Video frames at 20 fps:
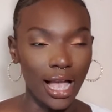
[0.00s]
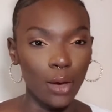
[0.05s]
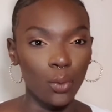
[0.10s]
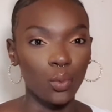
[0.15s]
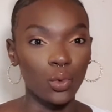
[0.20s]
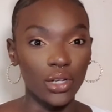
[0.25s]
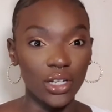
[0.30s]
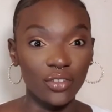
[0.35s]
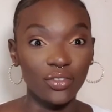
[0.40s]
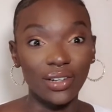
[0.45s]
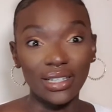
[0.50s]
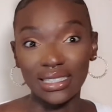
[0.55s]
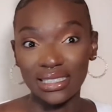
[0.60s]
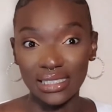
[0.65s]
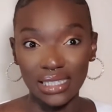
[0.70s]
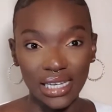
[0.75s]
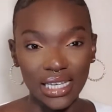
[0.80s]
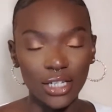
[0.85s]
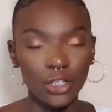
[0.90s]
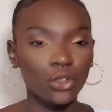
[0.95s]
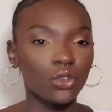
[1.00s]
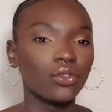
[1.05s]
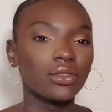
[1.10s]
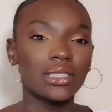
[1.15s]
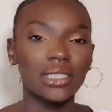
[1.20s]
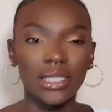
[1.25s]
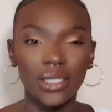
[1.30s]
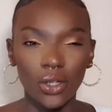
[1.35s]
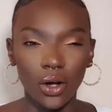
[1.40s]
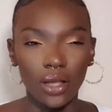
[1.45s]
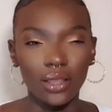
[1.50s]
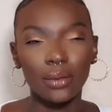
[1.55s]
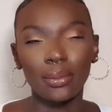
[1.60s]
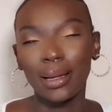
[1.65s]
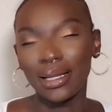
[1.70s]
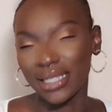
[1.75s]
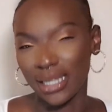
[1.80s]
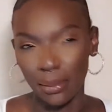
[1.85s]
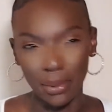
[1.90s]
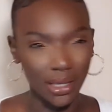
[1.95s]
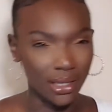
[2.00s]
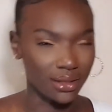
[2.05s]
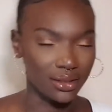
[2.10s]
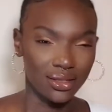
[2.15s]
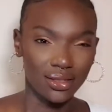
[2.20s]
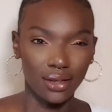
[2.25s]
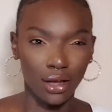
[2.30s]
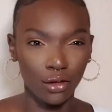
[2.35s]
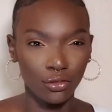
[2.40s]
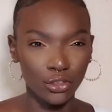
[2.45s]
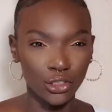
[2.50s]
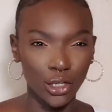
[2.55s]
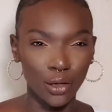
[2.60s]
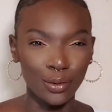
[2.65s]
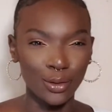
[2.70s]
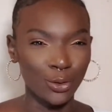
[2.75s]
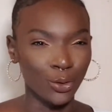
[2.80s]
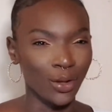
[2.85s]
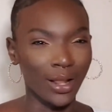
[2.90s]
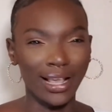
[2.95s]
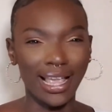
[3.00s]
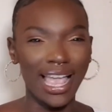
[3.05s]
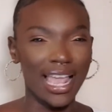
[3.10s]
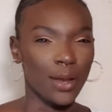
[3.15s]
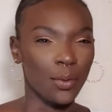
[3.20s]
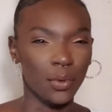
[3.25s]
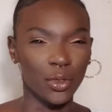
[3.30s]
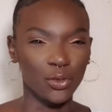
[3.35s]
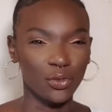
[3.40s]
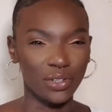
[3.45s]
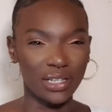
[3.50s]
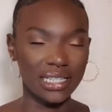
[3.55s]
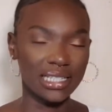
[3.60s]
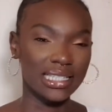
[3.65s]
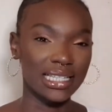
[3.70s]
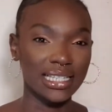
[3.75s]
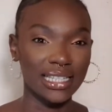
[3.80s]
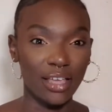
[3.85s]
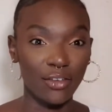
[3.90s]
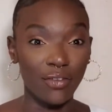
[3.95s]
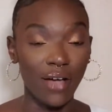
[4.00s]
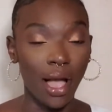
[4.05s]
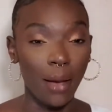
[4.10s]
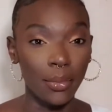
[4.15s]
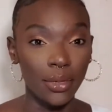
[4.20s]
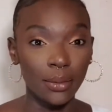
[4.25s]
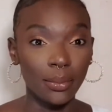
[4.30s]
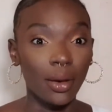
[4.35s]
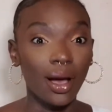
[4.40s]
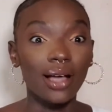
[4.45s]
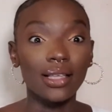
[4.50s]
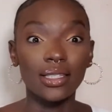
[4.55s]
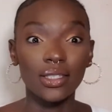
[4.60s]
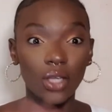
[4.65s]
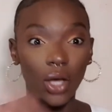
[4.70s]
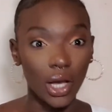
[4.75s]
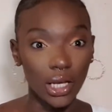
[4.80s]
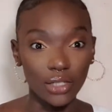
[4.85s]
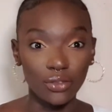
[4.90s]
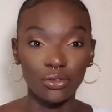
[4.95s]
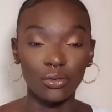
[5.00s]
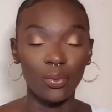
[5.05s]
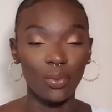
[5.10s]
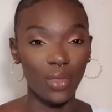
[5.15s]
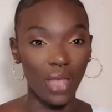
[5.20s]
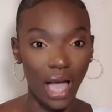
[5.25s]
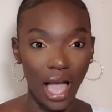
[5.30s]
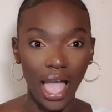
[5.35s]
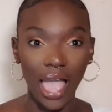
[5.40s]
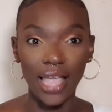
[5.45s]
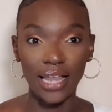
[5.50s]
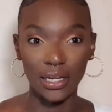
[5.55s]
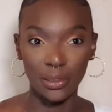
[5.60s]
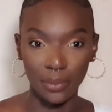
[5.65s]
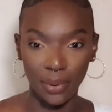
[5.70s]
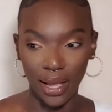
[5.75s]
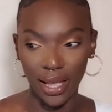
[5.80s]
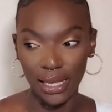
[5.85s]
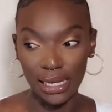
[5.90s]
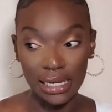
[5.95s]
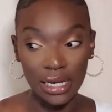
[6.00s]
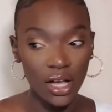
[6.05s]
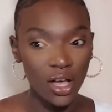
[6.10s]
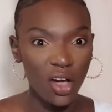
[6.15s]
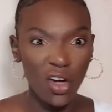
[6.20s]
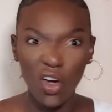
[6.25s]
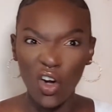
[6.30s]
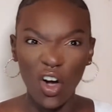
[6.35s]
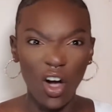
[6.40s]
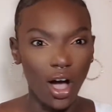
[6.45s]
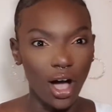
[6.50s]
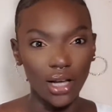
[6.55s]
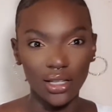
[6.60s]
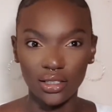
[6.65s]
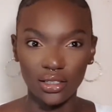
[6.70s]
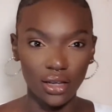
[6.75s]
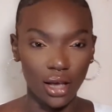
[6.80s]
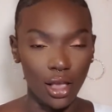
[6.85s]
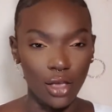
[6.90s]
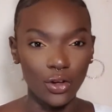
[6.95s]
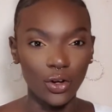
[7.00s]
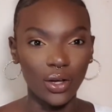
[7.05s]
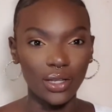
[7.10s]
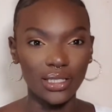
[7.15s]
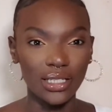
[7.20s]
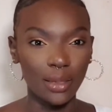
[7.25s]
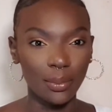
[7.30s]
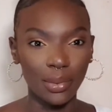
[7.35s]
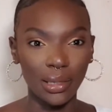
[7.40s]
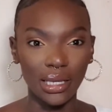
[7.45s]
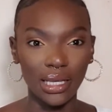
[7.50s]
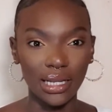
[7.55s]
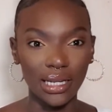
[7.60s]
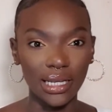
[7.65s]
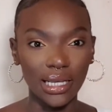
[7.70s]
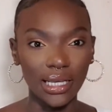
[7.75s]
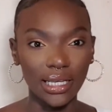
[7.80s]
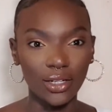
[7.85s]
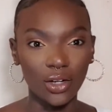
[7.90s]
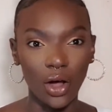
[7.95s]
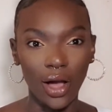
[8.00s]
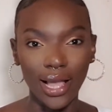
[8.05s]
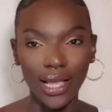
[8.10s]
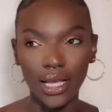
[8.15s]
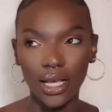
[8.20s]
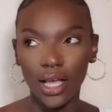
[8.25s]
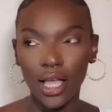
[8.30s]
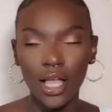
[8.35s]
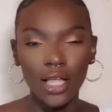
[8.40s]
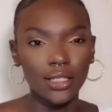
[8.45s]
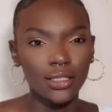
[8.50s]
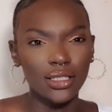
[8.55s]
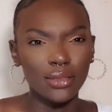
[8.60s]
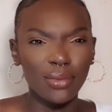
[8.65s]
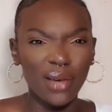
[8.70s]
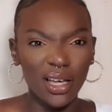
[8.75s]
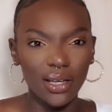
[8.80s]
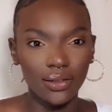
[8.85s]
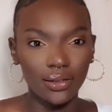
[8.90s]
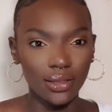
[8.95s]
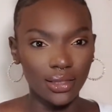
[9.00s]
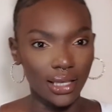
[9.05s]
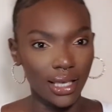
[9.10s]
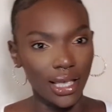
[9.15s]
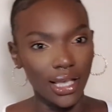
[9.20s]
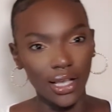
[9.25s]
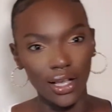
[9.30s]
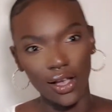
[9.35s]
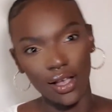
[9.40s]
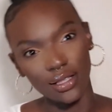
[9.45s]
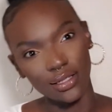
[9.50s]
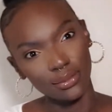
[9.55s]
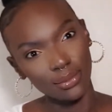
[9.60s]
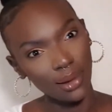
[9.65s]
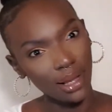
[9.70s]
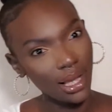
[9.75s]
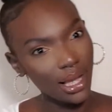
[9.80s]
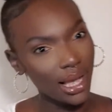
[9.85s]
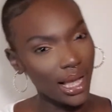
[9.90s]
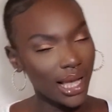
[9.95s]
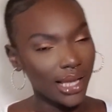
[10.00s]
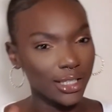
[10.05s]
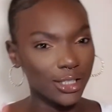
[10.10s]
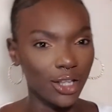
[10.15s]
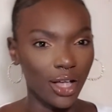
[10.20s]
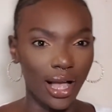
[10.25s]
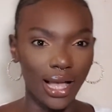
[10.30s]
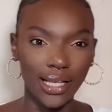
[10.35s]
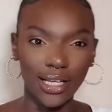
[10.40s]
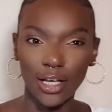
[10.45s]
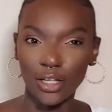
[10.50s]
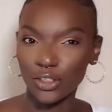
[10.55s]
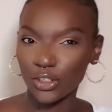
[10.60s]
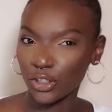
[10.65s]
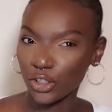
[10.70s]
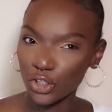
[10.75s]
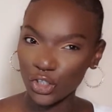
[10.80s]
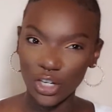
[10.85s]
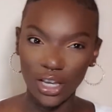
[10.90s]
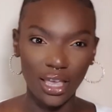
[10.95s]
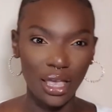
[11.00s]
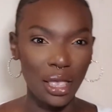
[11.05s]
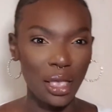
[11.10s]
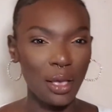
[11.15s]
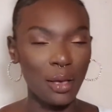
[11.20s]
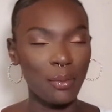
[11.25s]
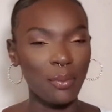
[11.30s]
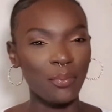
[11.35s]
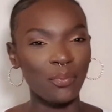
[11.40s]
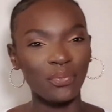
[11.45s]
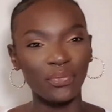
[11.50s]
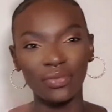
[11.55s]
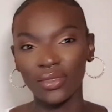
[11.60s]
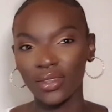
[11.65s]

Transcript: I would if I did. And obviously, like, the pandemic and stuff, so it's not like anyone's really seeing their family. But aside from that, anyway, I don't. I typically like do my own thing, go to work, like go to the gym,